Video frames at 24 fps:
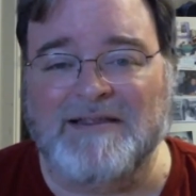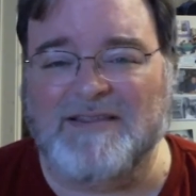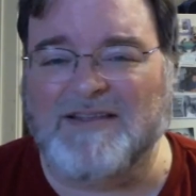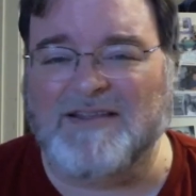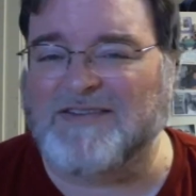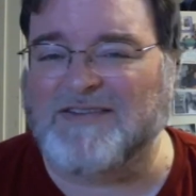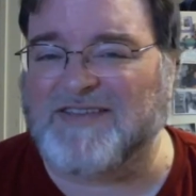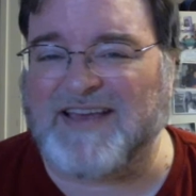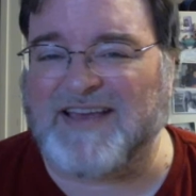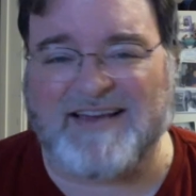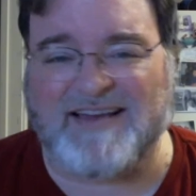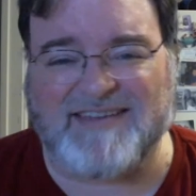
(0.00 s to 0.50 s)

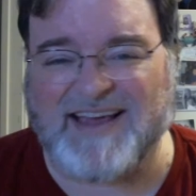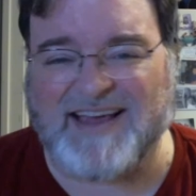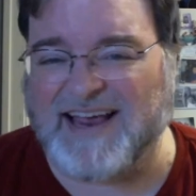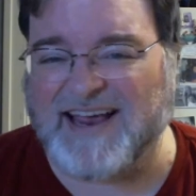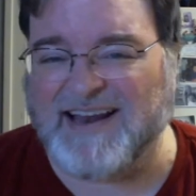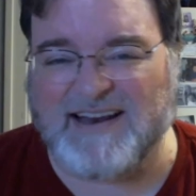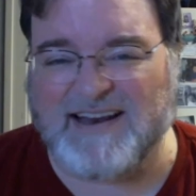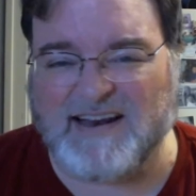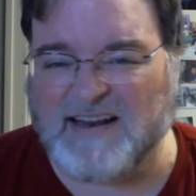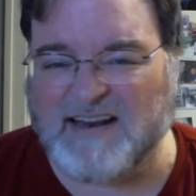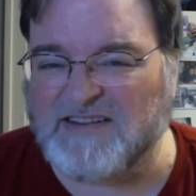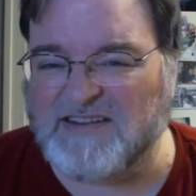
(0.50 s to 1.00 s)
Those guys
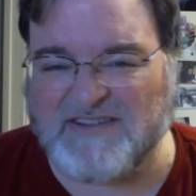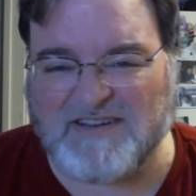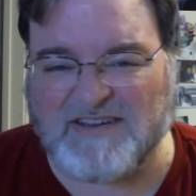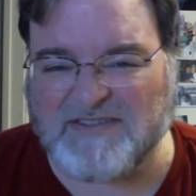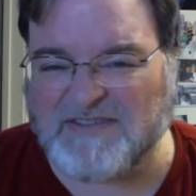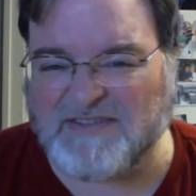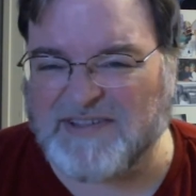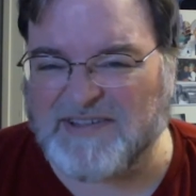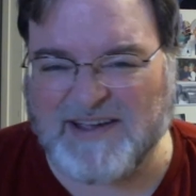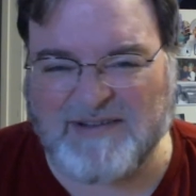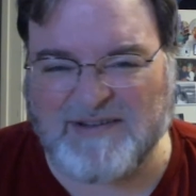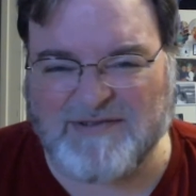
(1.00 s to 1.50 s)
hated each
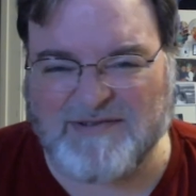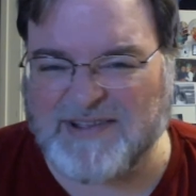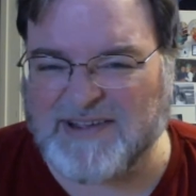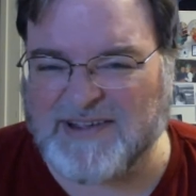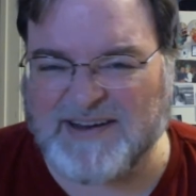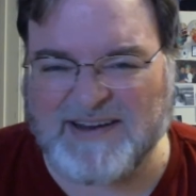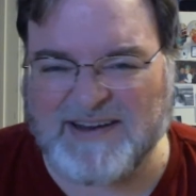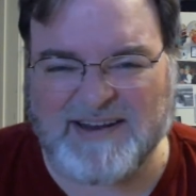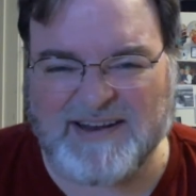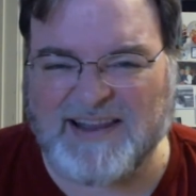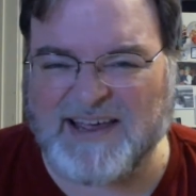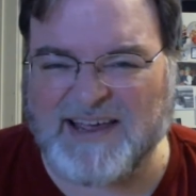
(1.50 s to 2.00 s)
other. They really
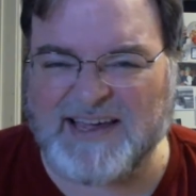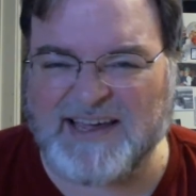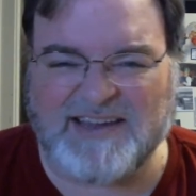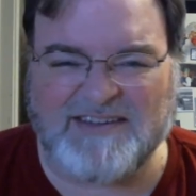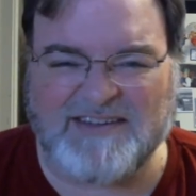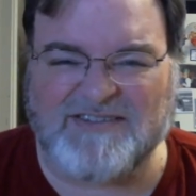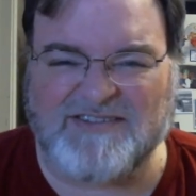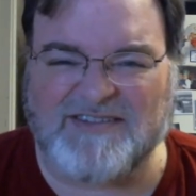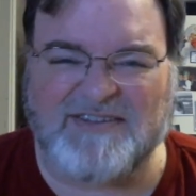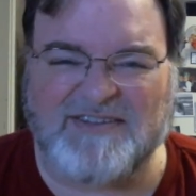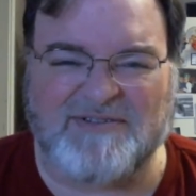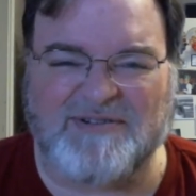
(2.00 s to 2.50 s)
didn't like
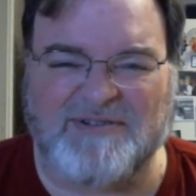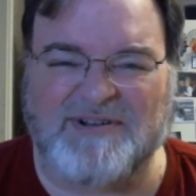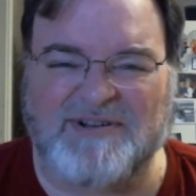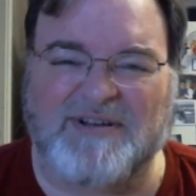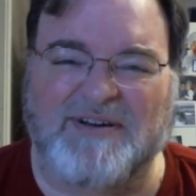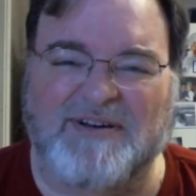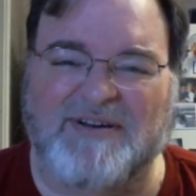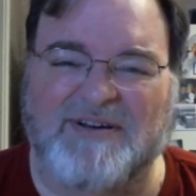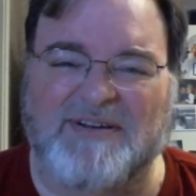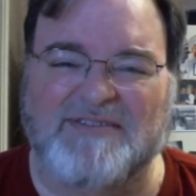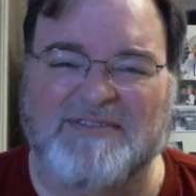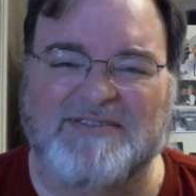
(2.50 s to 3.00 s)
each other at
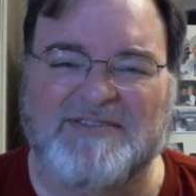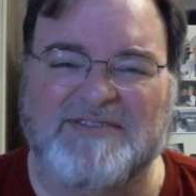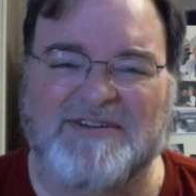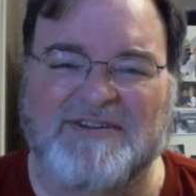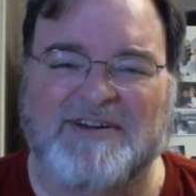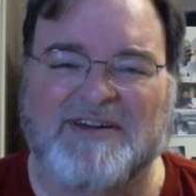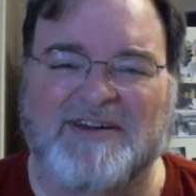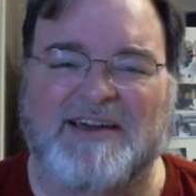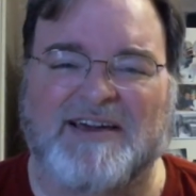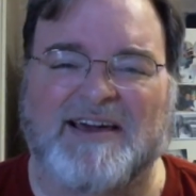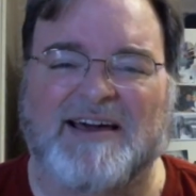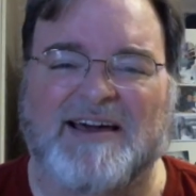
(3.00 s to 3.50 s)
all.
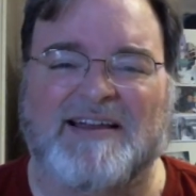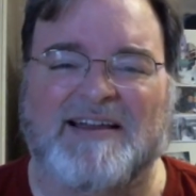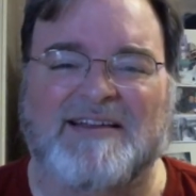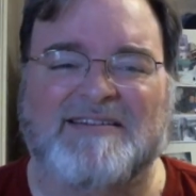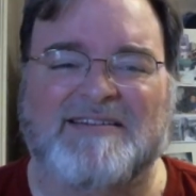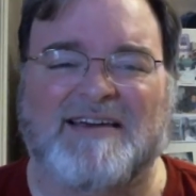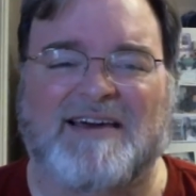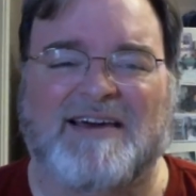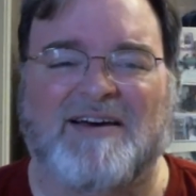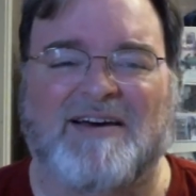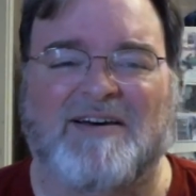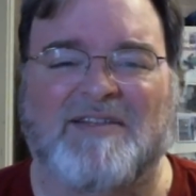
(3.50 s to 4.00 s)
You could kind of
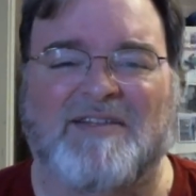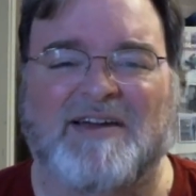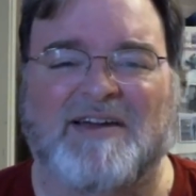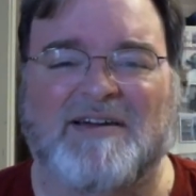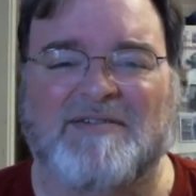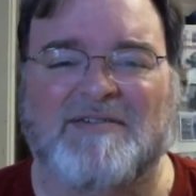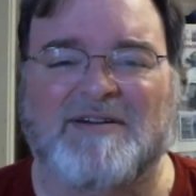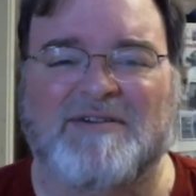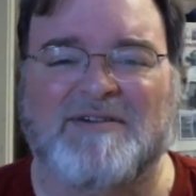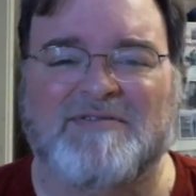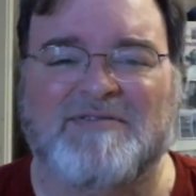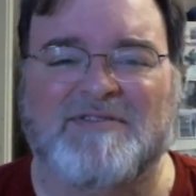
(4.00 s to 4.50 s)
tell
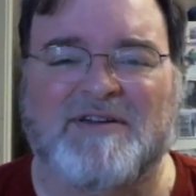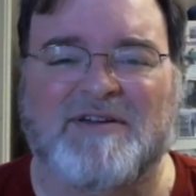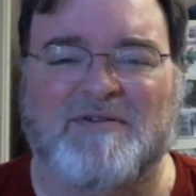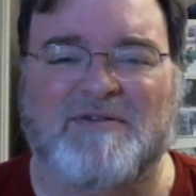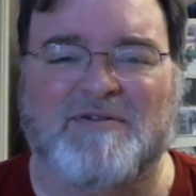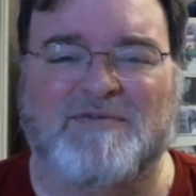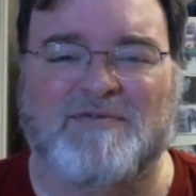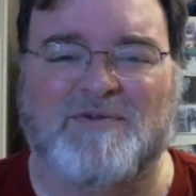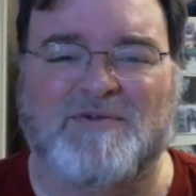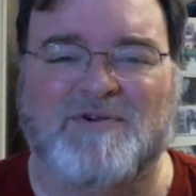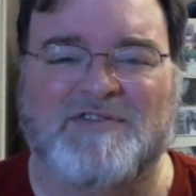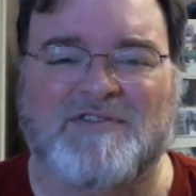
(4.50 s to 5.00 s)
they
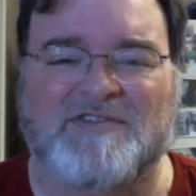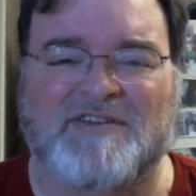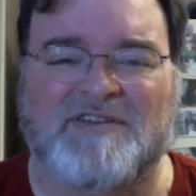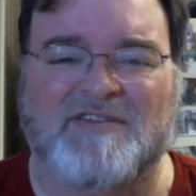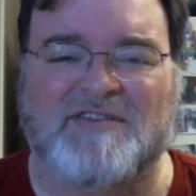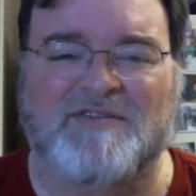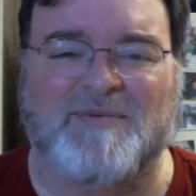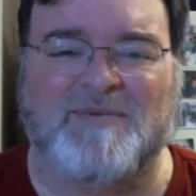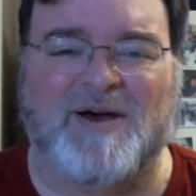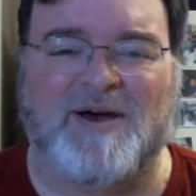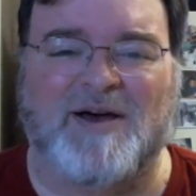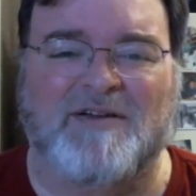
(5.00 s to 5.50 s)
were forcing
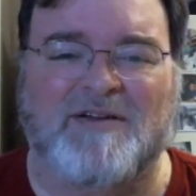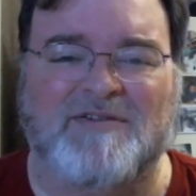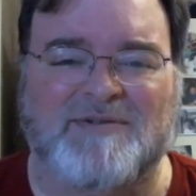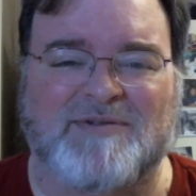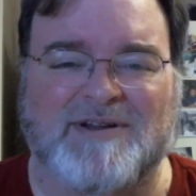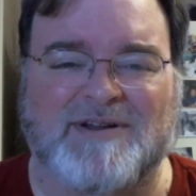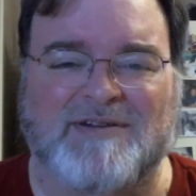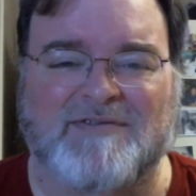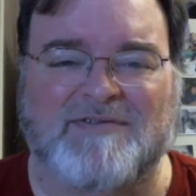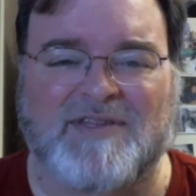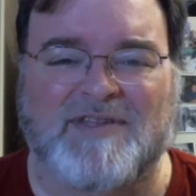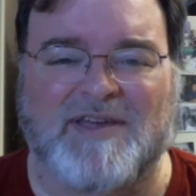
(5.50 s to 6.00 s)
smiles
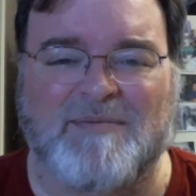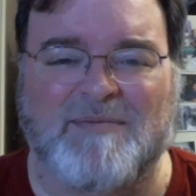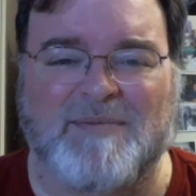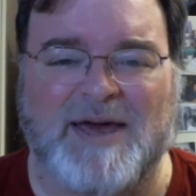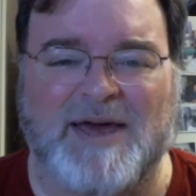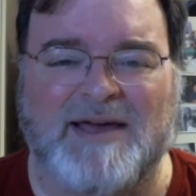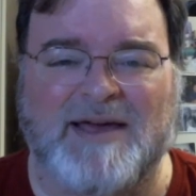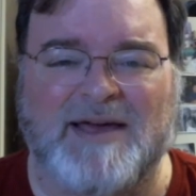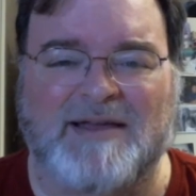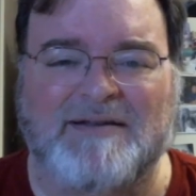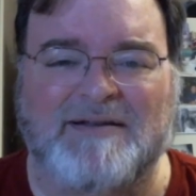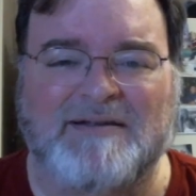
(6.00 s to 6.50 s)
whenever they
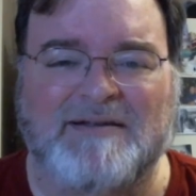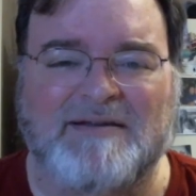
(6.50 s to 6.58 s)
met.